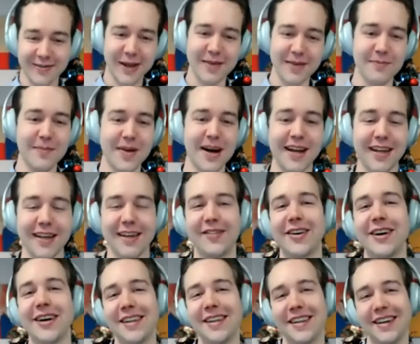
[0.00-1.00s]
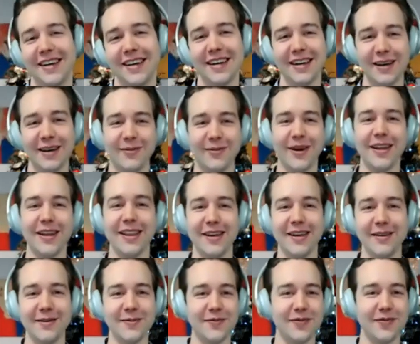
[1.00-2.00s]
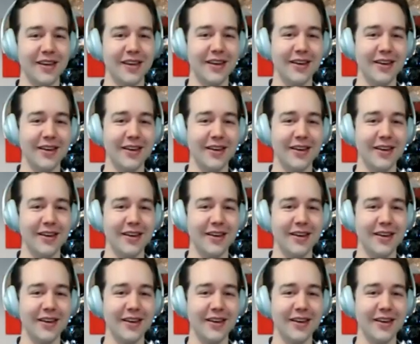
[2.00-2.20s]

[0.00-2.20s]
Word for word: making money right but um,